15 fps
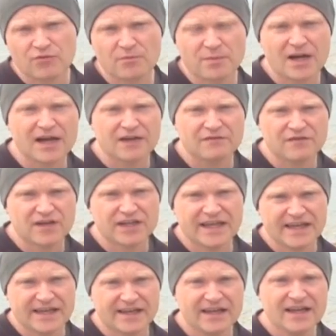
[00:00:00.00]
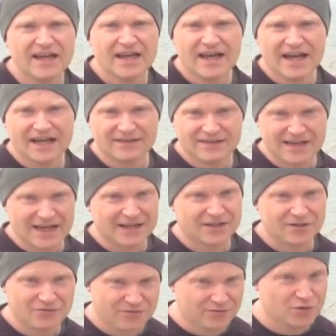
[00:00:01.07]
proper hi-fi here, and that
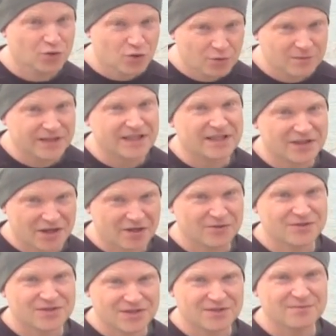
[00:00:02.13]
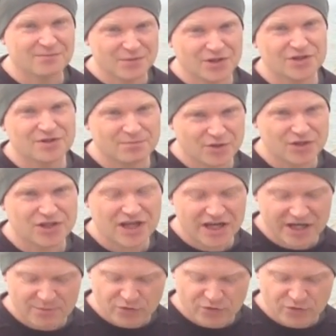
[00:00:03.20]
can normally go to much, much higher